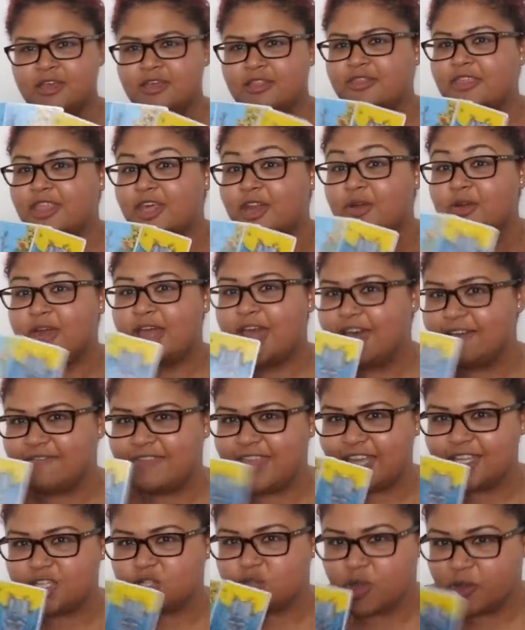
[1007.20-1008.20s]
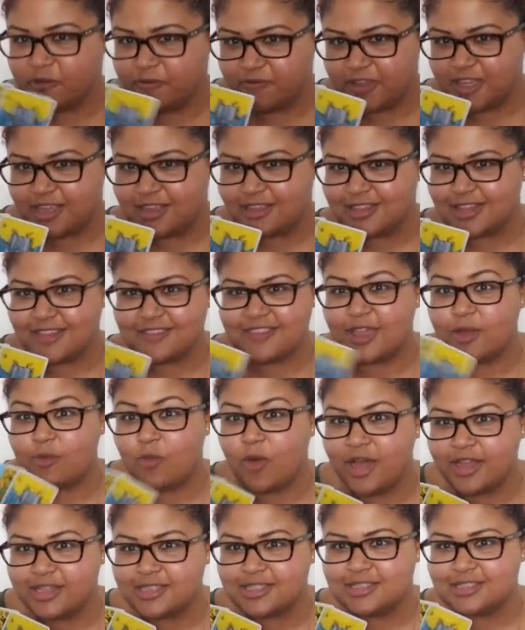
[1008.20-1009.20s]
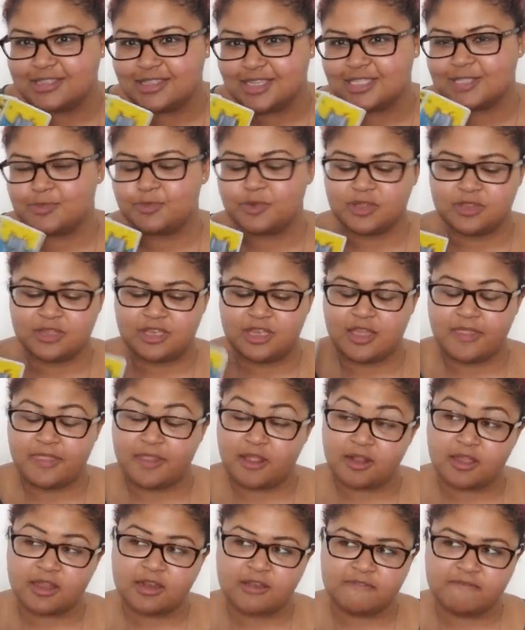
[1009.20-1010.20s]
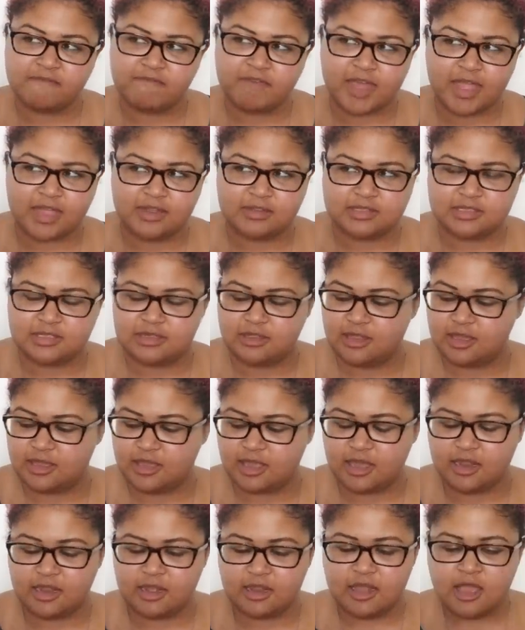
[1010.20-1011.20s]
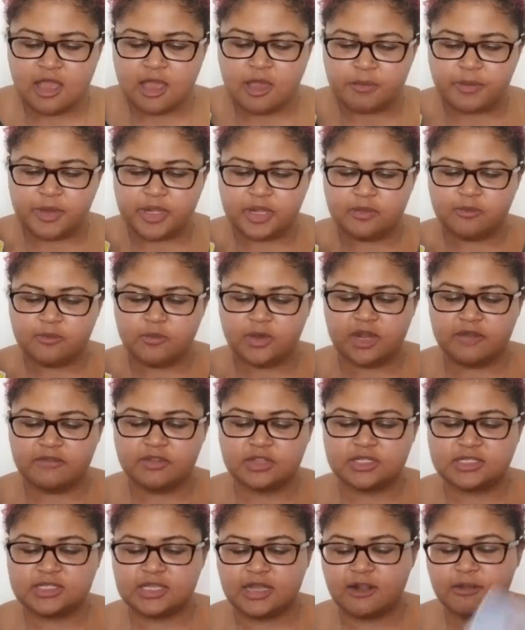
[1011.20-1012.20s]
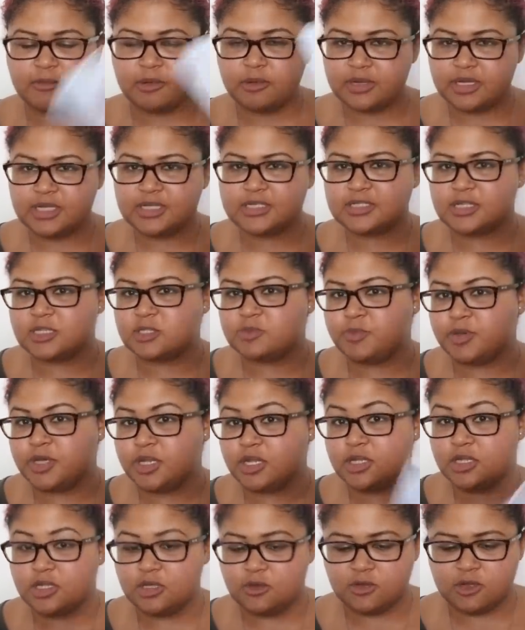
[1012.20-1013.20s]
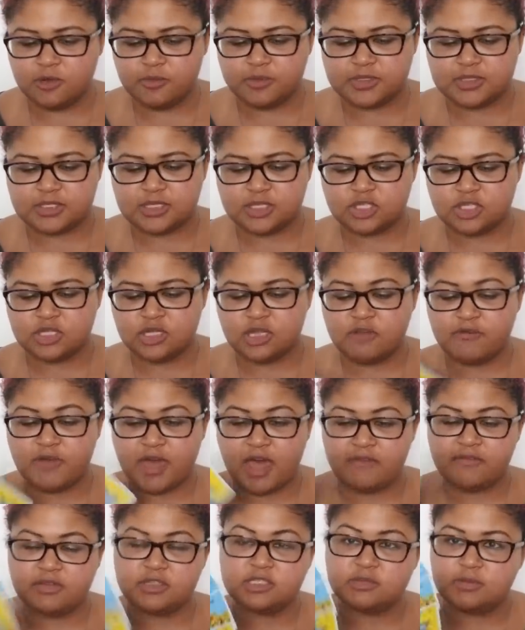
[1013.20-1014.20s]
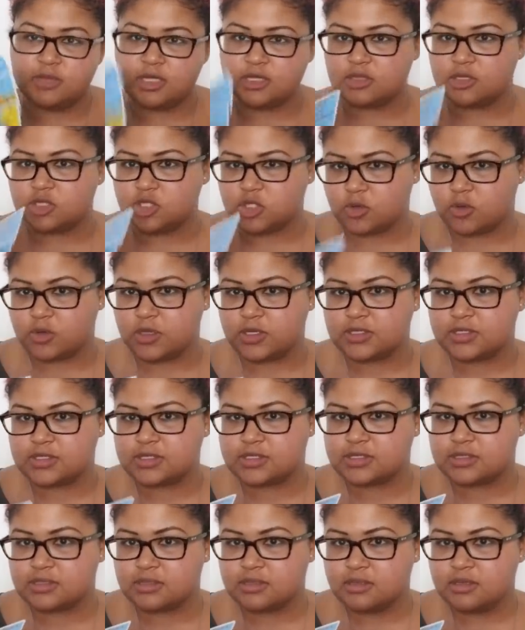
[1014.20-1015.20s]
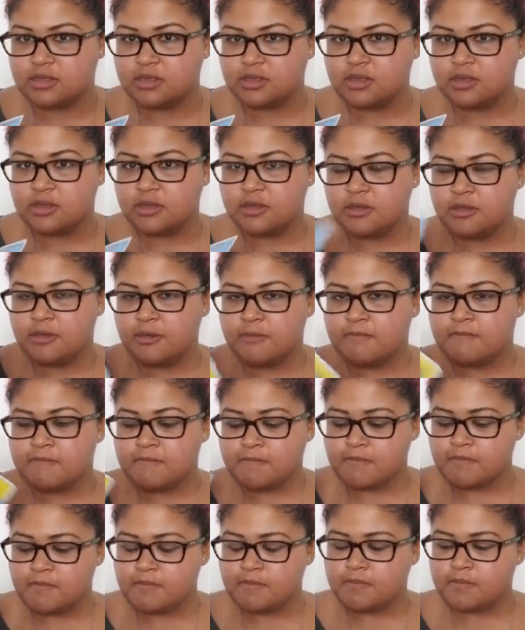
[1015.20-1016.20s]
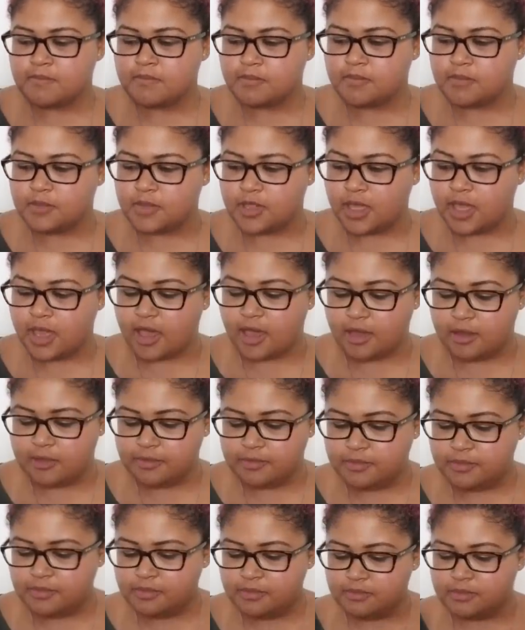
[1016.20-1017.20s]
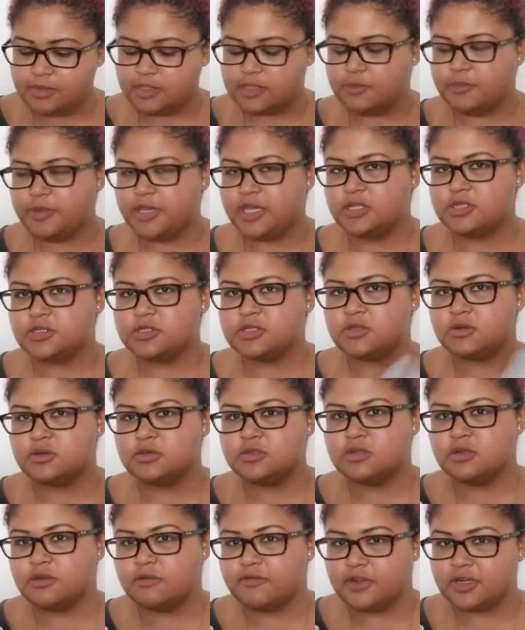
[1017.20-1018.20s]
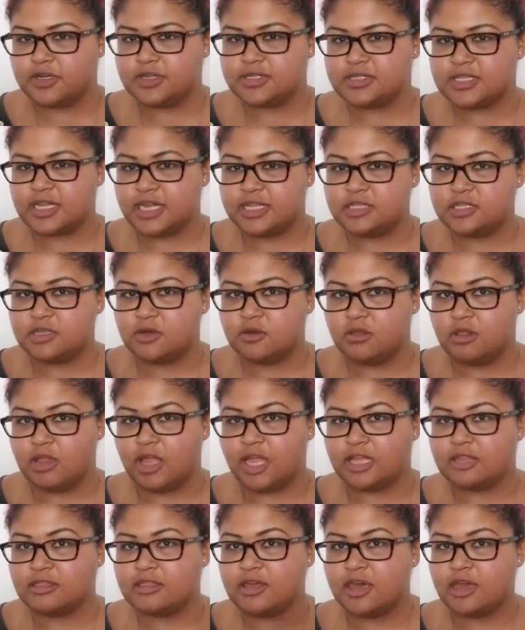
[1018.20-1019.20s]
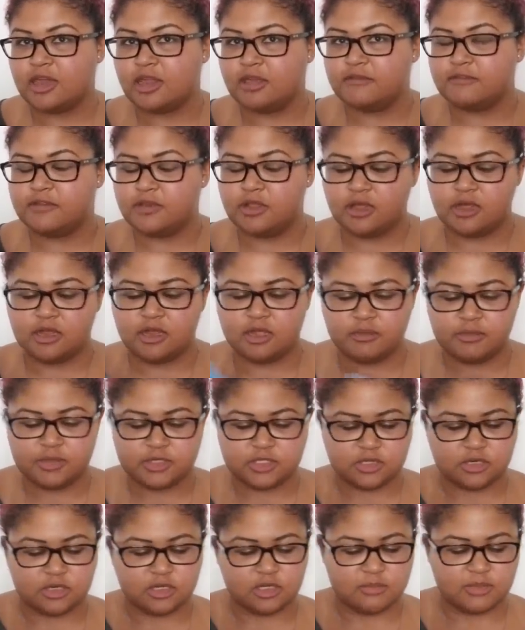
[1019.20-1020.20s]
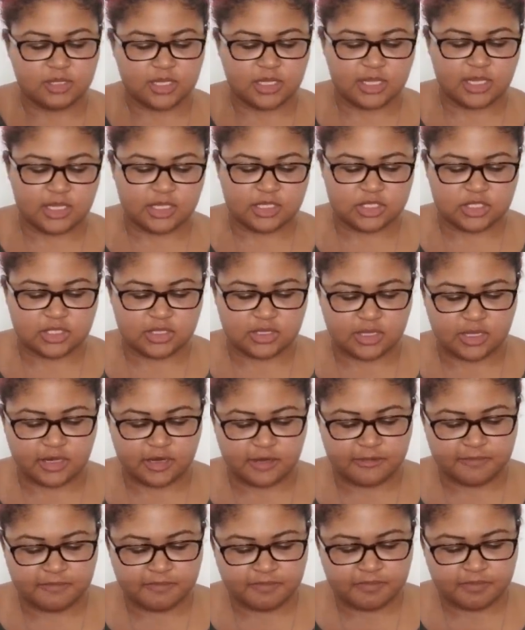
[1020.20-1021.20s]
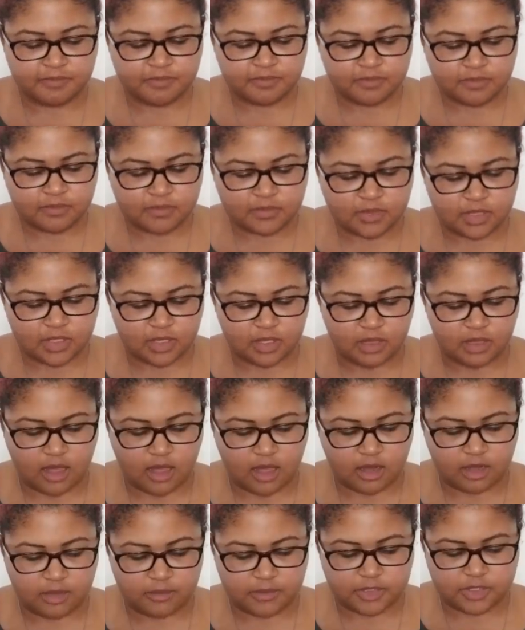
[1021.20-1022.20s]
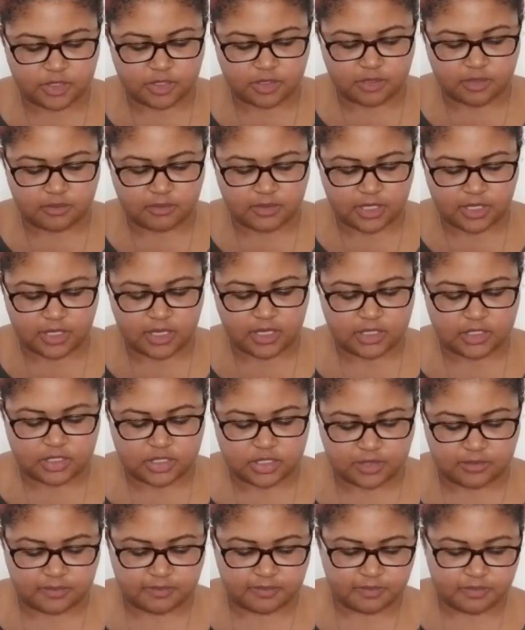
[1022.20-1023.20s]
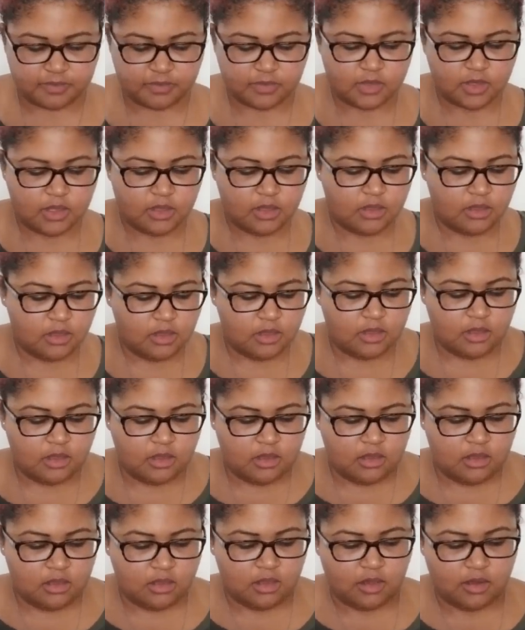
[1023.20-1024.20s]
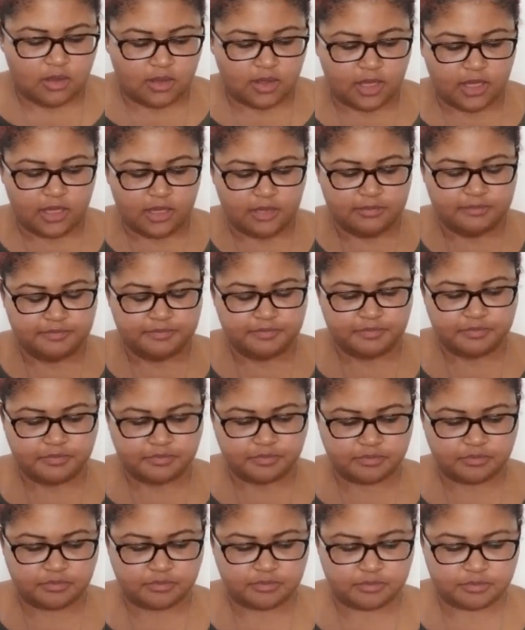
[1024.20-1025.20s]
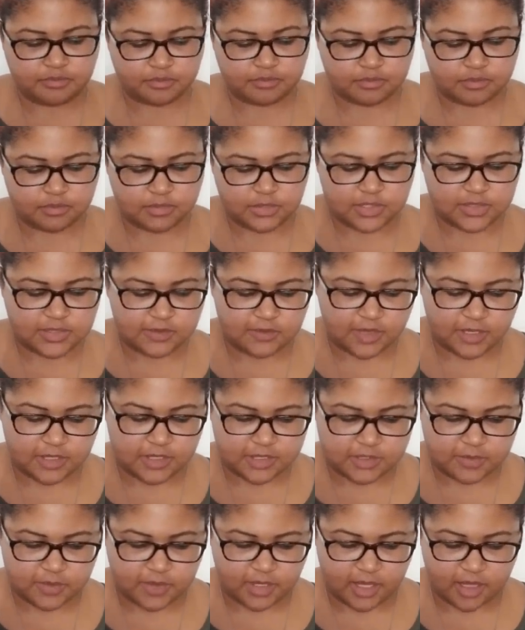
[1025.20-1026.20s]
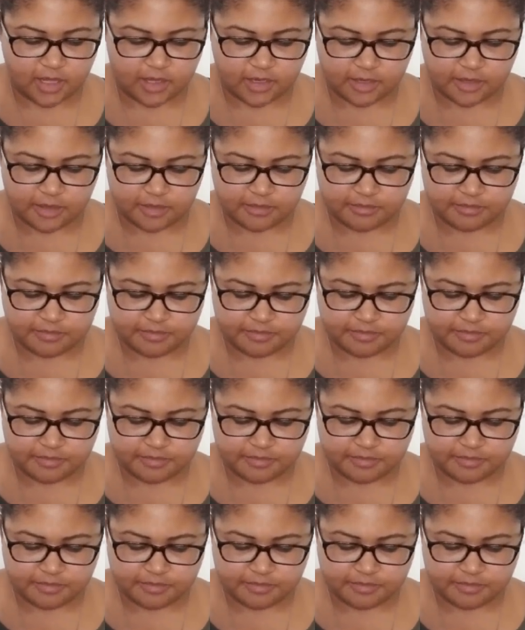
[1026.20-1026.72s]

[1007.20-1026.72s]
They don't have that trophy that they want desperately, and they're going to fight until they get it. But whatever this tower moment is, it's putting you in a position of having to make the choice. Yeah. But the Page of Swords in reverse, I don't like that. I feel a lot of immature communication there. A of immature communication. Okay. Let's see what else we got here.